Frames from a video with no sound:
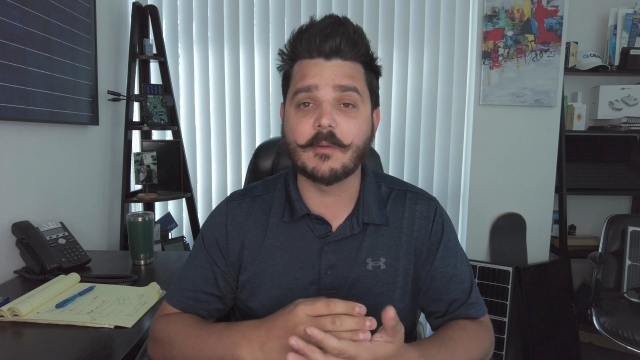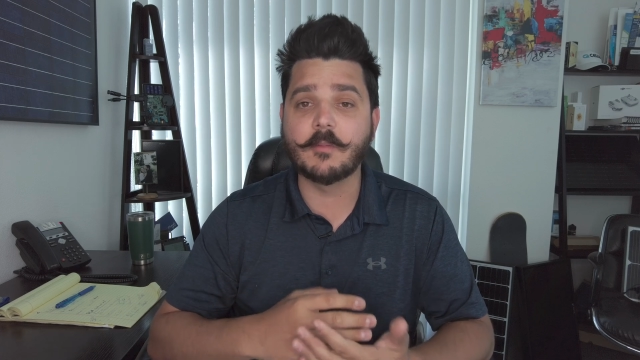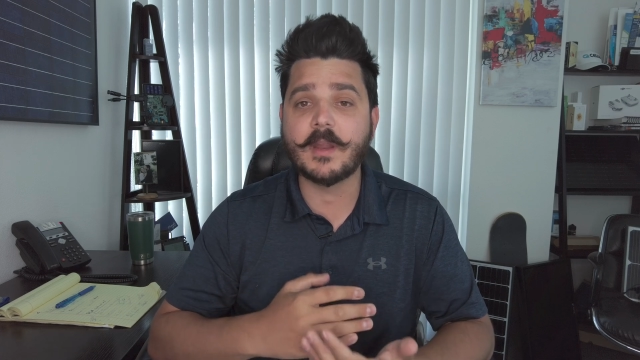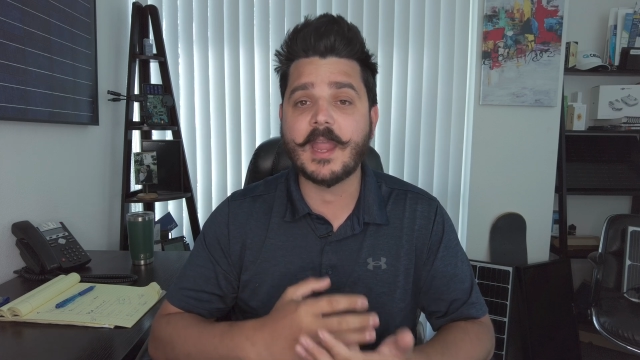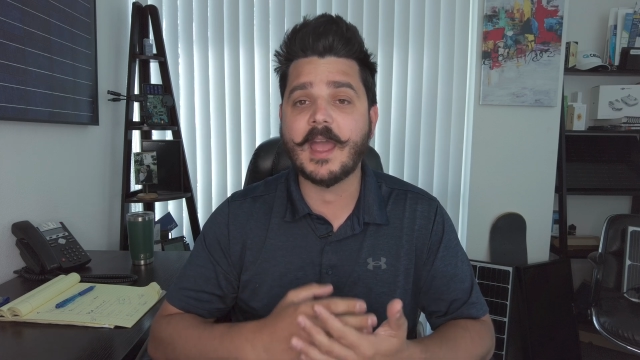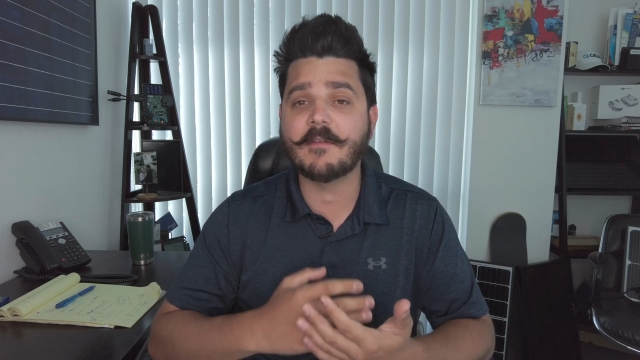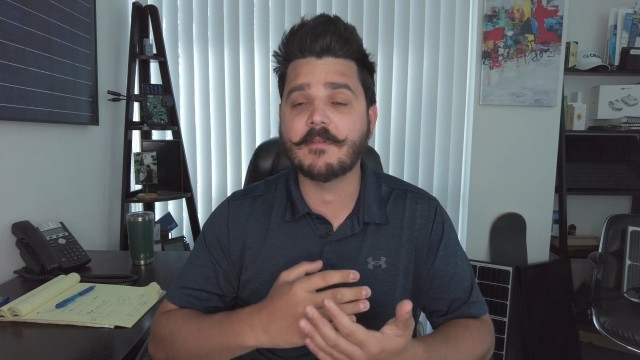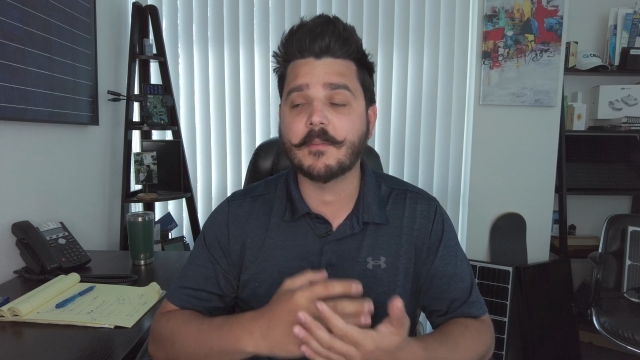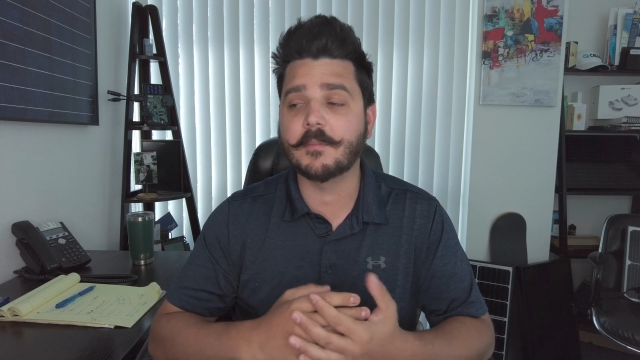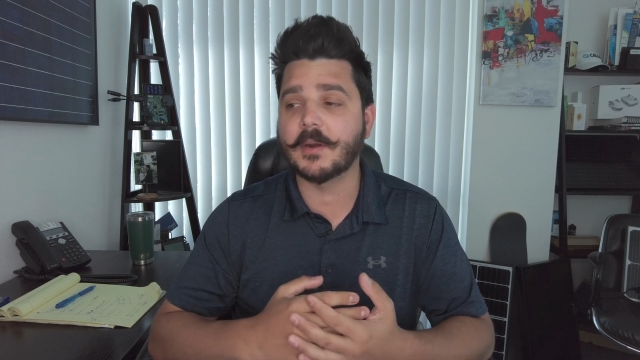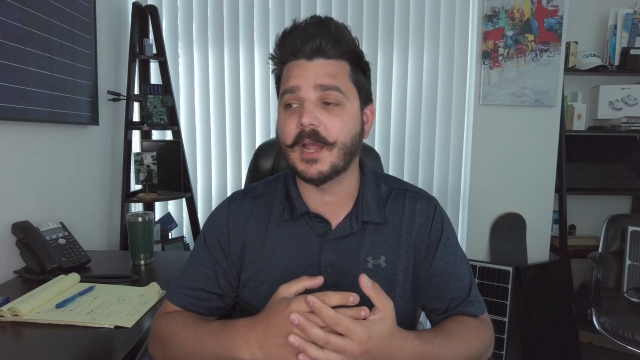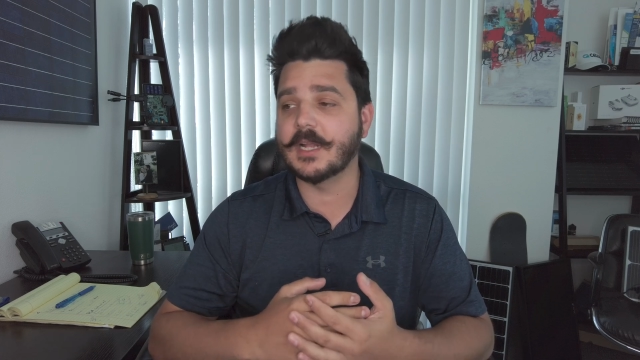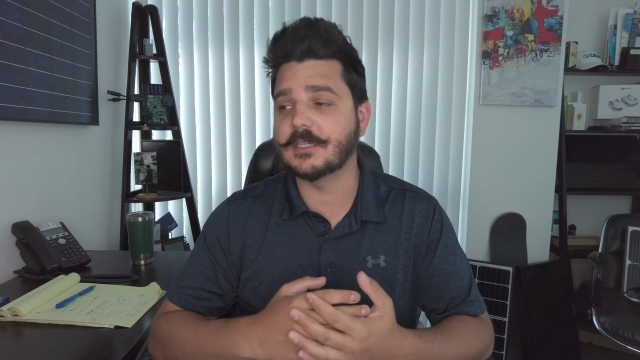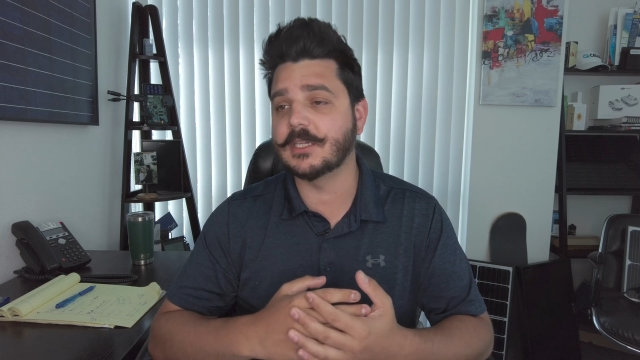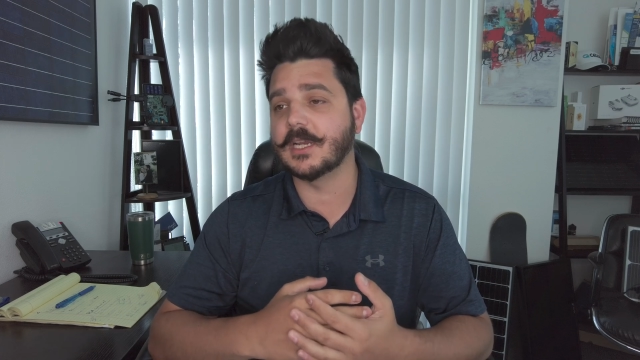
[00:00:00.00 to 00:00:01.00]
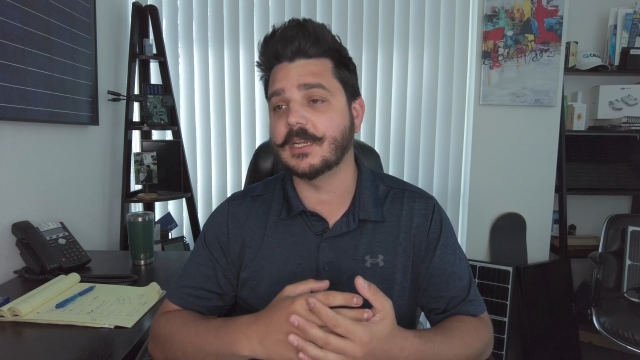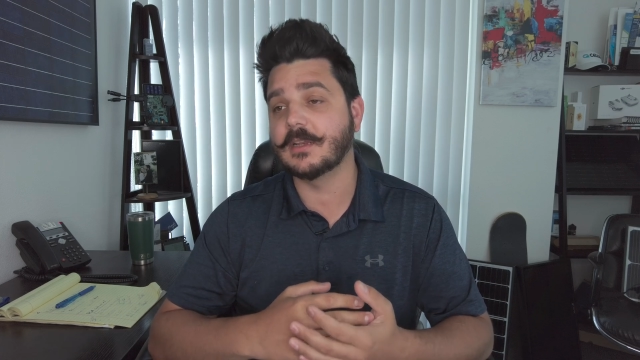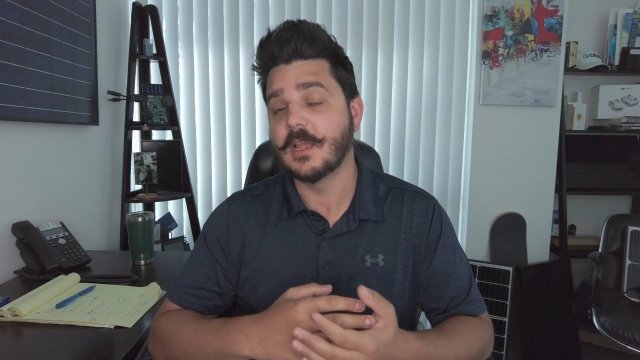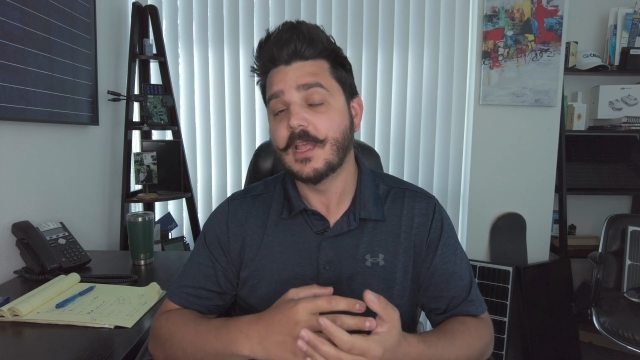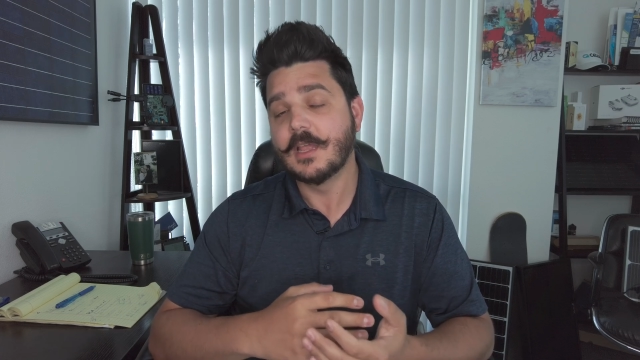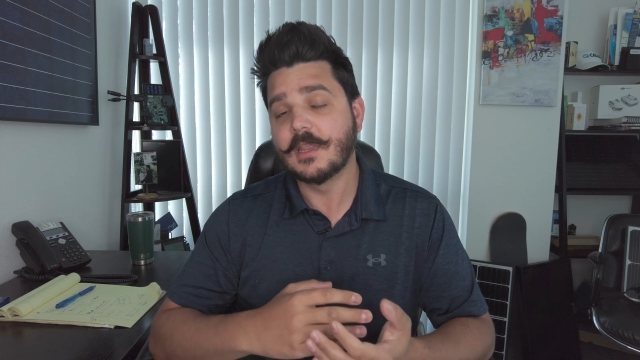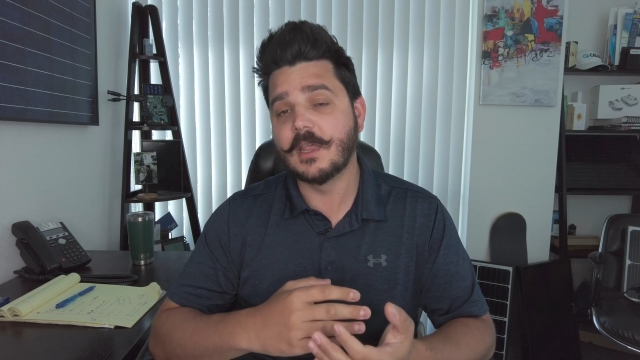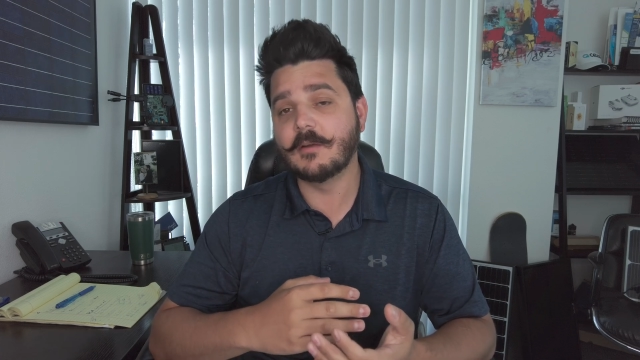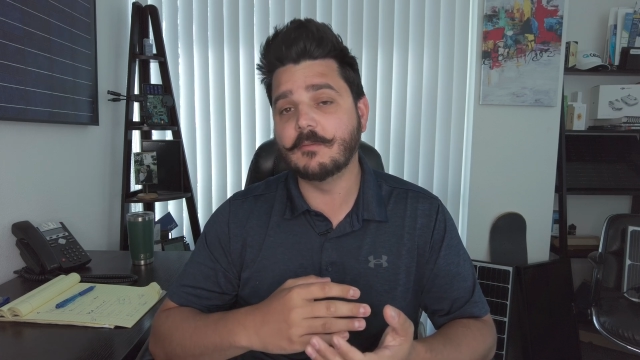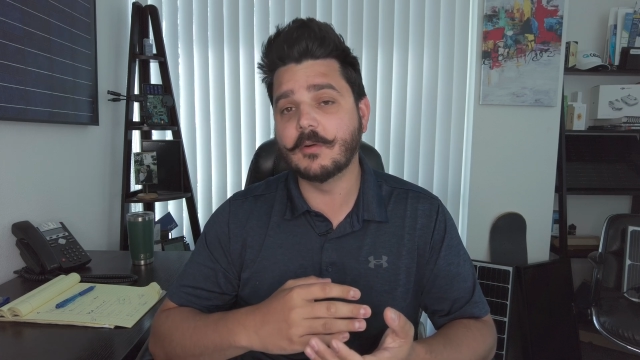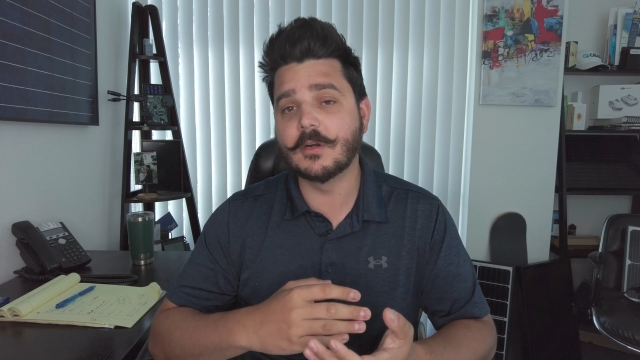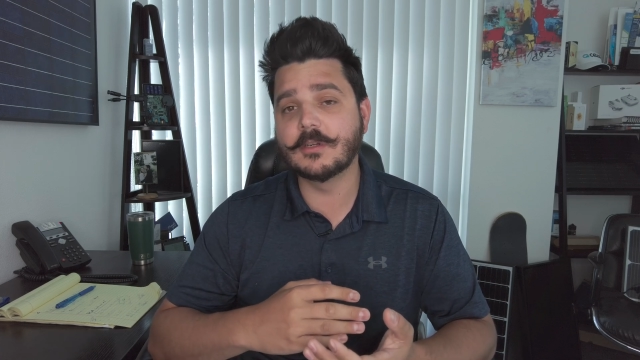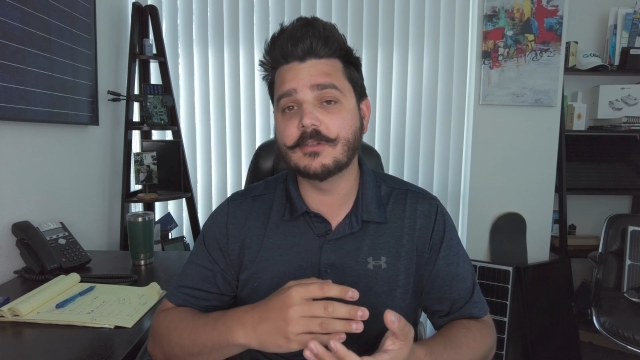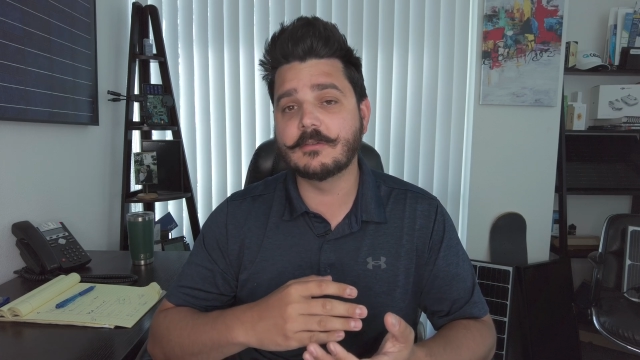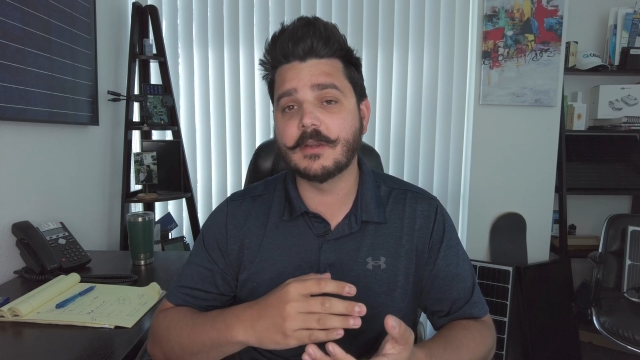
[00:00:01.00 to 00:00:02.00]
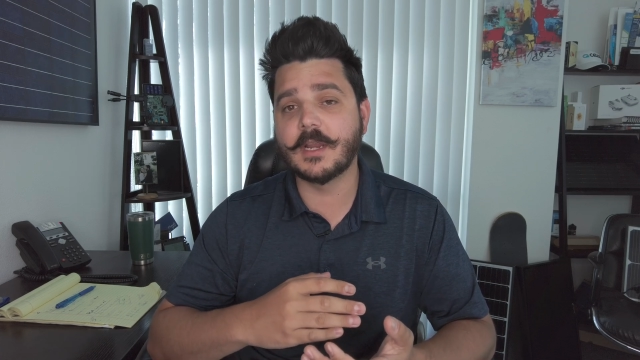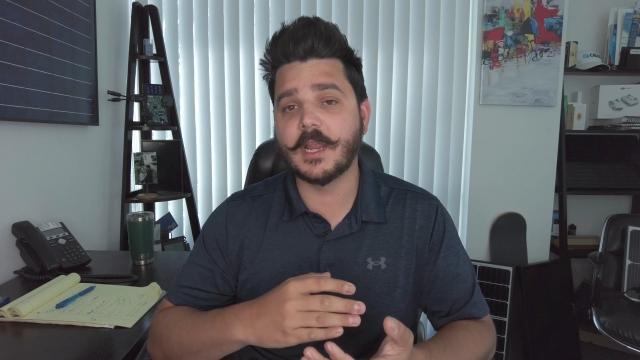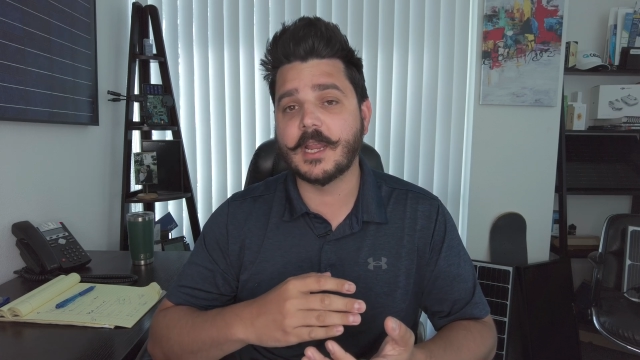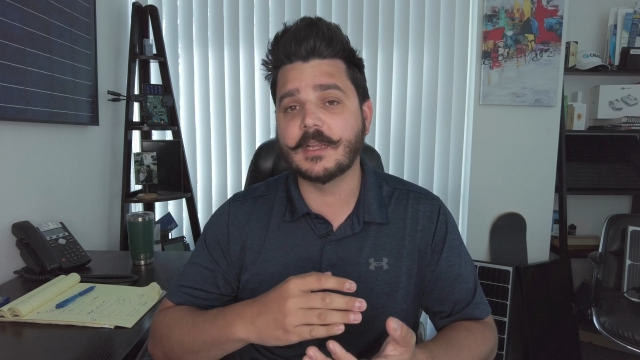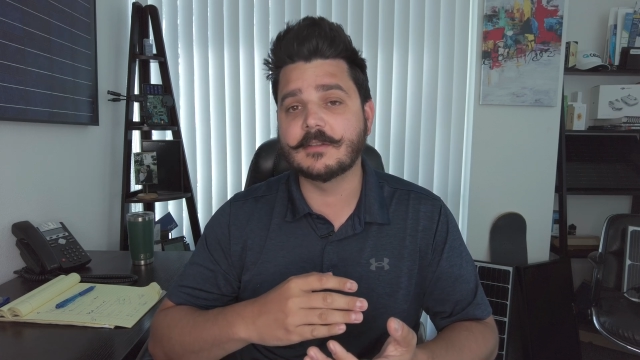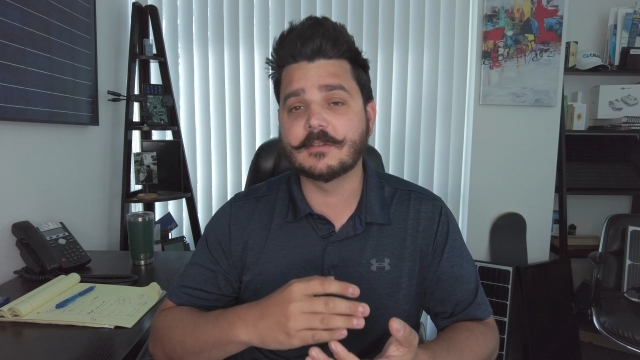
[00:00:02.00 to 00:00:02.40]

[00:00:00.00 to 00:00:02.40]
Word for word: we have a project that we're doing a